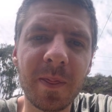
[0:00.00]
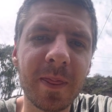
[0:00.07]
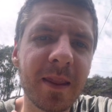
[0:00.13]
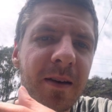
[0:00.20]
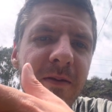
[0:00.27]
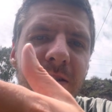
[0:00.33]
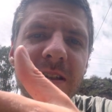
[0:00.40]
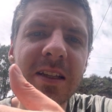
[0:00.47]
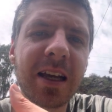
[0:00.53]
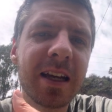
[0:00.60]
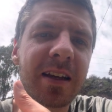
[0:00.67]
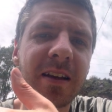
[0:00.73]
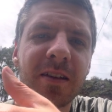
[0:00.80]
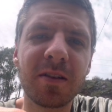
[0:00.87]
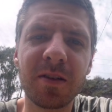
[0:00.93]
there was
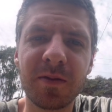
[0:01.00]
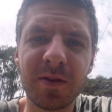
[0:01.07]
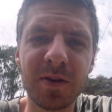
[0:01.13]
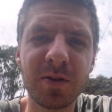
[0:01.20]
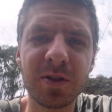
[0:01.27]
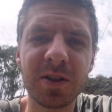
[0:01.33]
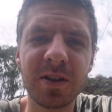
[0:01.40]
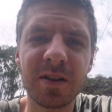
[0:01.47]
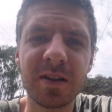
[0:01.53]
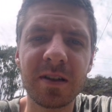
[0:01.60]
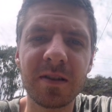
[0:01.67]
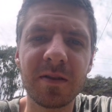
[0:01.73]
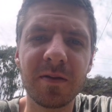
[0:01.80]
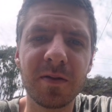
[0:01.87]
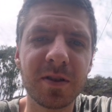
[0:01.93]
like confusion,
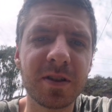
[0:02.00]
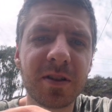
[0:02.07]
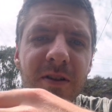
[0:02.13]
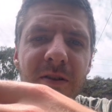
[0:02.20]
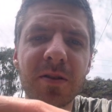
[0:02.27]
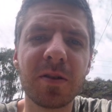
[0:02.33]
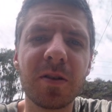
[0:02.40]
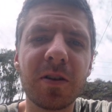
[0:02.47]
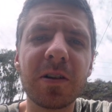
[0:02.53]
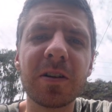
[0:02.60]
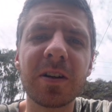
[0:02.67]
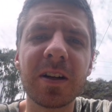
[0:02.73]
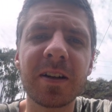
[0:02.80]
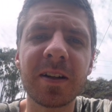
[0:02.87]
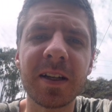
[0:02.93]
there was no
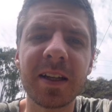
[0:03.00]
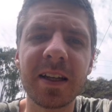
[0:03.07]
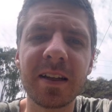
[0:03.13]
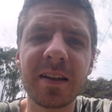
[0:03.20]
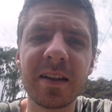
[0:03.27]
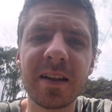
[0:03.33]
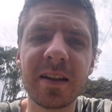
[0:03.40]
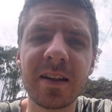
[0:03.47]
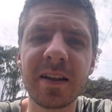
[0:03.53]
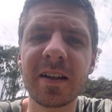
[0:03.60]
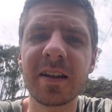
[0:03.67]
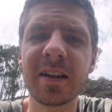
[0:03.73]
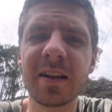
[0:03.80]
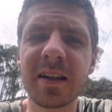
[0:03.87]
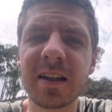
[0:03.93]
aura
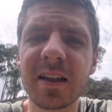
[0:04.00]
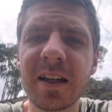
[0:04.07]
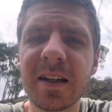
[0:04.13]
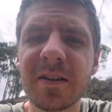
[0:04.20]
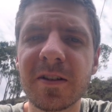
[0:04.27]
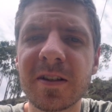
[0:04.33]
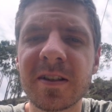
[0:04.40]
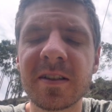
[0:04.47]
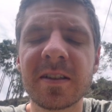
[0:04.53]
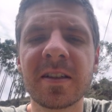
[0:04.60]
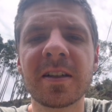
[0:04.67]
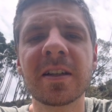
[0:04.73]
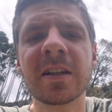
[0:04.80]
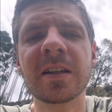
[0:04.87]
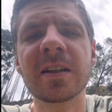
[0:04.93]
in the chaos.
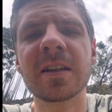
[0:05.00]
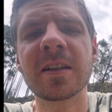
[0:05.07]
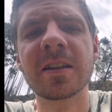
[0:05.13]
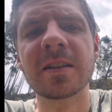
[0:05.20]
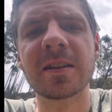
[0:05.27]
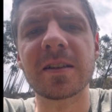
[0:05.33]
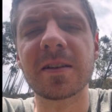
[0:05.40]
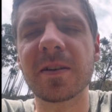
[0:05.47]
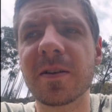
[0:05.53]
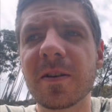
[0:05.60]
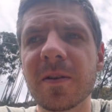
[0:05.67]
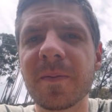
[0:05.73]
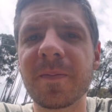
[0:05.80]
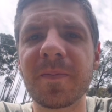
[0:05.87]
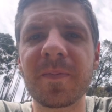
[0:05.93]

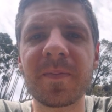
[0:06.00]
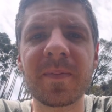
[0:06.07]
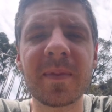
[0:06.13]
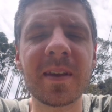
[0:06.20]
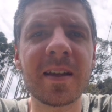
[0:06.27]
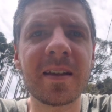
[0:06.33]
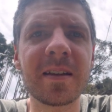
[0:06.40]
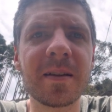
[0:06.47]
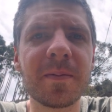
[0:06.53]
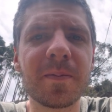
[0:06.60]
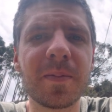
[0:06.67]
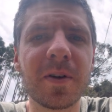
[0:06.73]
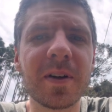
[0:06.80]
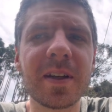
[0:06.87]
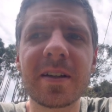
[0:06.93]
So
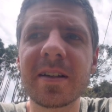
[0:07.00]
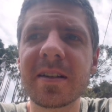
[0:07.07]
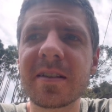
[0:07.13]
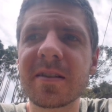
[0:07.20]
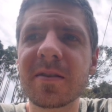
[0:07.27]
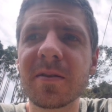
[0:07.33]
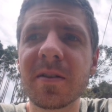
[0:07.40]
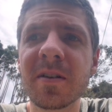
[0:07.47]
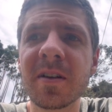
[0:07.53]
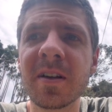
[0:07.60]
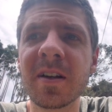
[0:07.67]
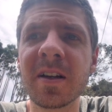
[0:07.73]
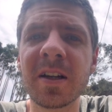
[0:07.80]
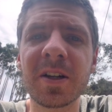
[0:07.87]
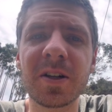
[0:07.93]
point is to
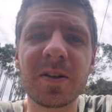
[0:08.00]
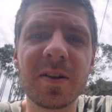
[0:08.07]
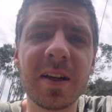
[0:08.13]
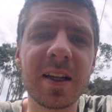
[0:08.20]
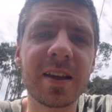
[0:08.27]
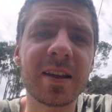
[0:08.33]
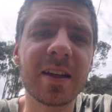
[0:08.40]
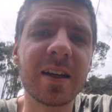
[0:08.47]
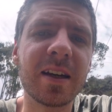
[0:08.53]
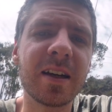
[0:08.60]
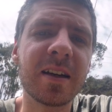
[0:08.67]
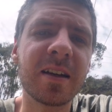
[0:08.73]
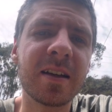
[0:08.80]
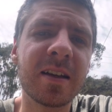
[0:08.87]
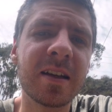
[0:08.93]
create
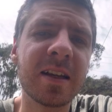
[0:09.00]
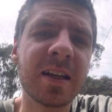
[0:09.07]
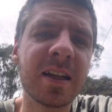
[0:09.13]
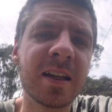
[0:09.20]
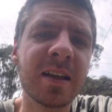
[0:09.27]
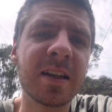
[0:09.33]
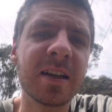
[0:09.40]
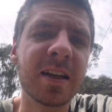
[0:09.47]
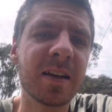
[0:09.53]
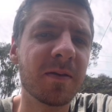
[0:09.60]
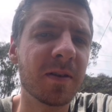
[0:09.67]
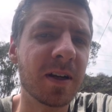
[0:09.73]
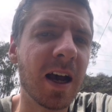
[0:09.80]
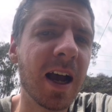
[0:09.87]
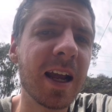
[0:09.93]

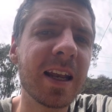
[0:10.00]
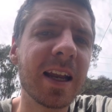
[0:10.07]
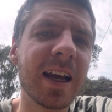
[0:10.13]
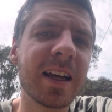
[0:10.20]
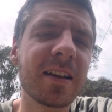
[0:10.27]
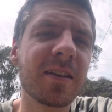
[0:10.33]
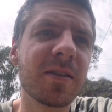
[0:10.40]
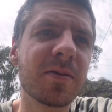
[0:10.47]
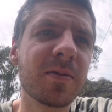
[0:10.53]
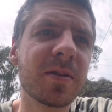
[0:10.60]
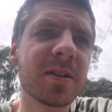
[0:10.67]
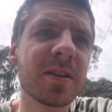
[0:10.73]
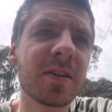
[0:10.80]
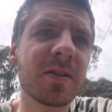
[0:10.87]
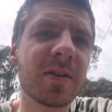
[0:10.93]
what I like to do
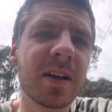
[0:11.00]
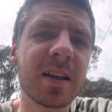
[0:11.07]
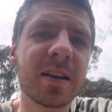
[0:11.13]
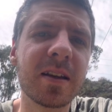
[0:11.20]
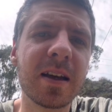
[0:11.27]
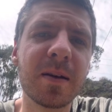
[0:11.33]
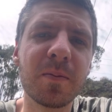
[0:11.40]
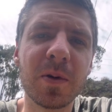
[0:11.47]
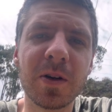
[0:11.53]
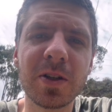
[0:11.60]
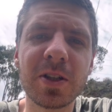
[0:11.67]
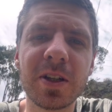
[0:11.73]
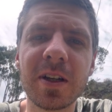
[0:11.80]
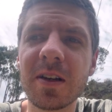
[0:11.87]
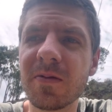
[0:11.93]
is create the
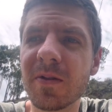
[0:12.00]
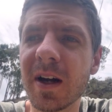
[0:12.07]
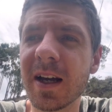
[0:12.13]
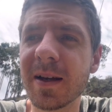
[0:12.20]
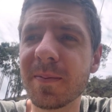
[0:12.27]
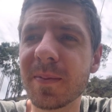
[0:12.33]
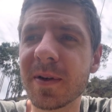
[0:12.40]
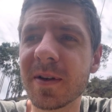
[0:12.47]
emotional vibe